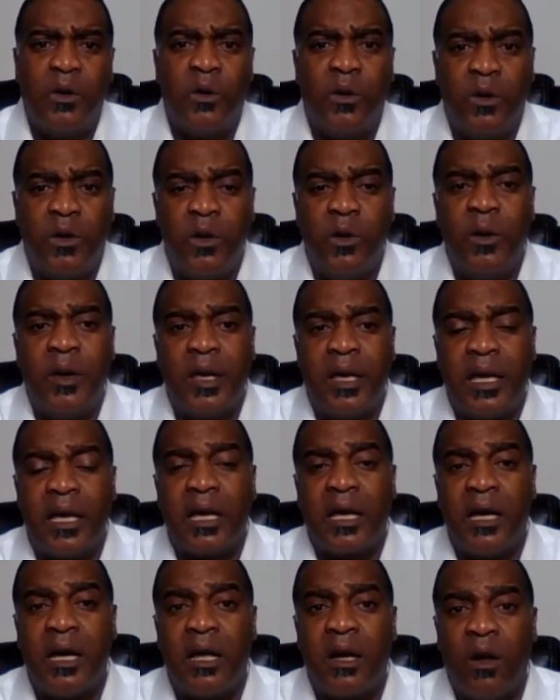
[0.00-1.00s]
You're doing
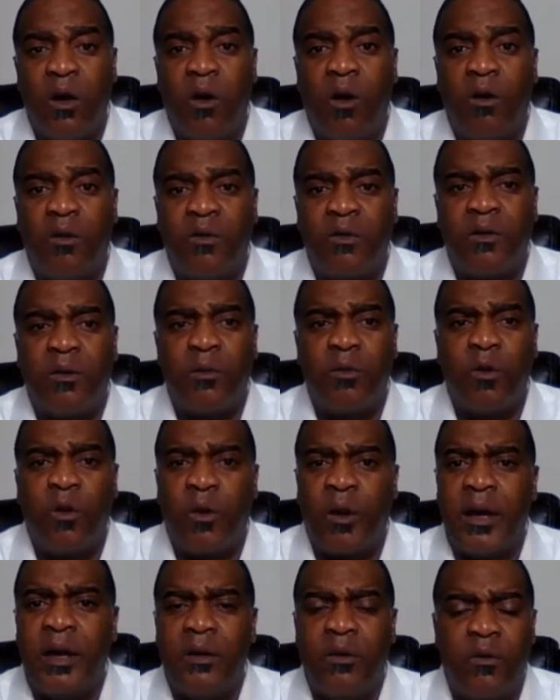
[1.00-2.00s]
it cut off from
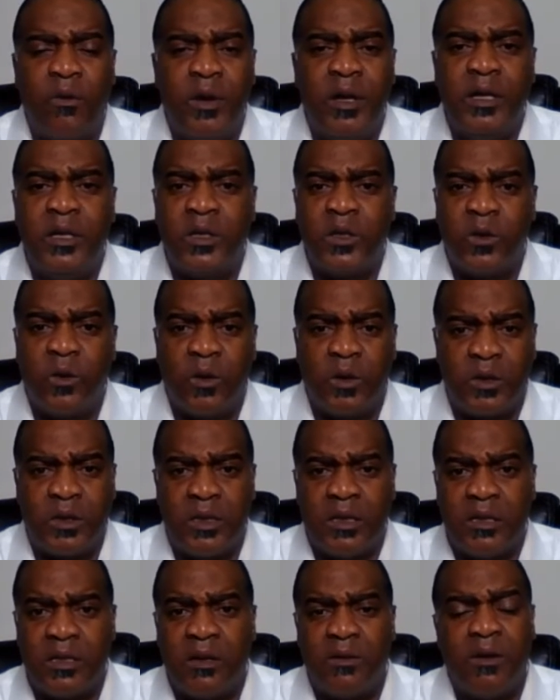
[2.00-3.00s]
great
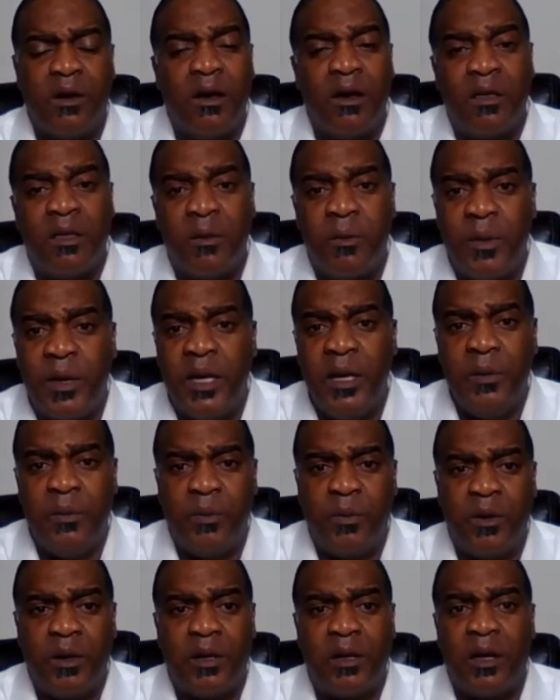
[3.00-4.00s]
resources of other
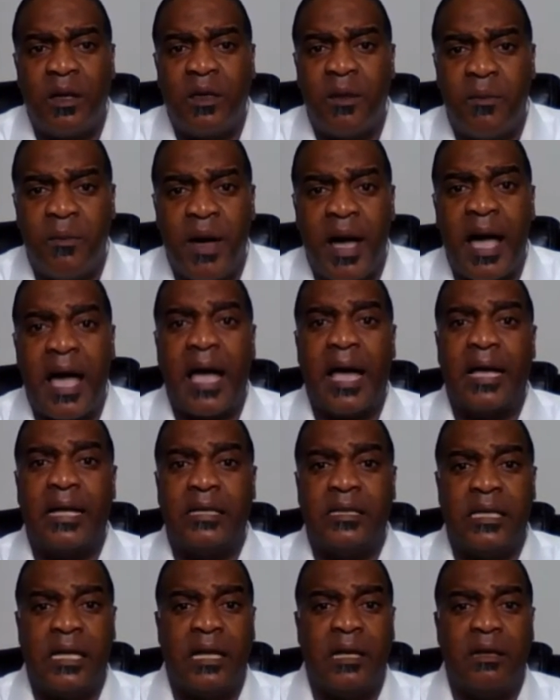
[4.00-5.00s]
people and other
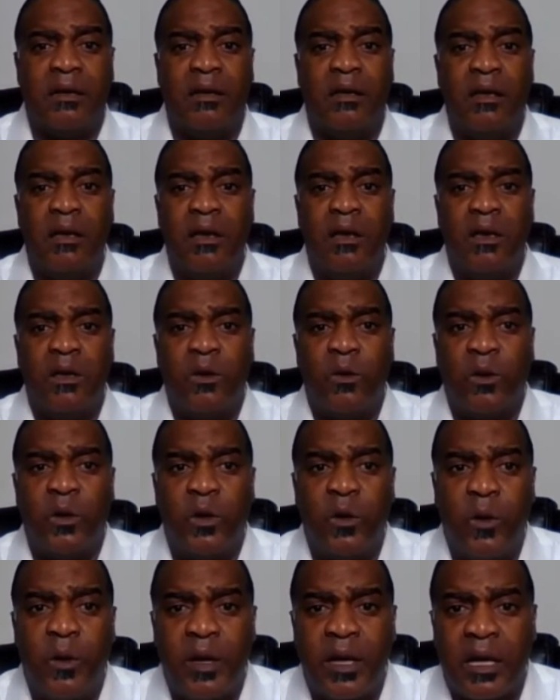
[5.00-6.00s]
minds. And you're
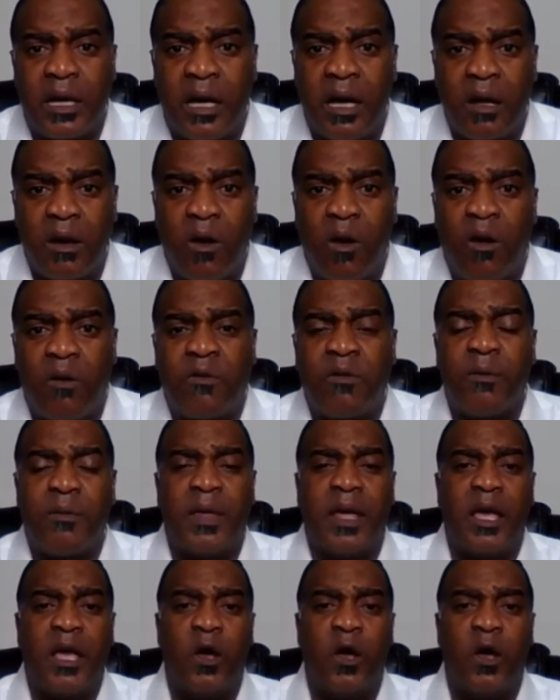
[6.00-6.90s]
doing it cut off from the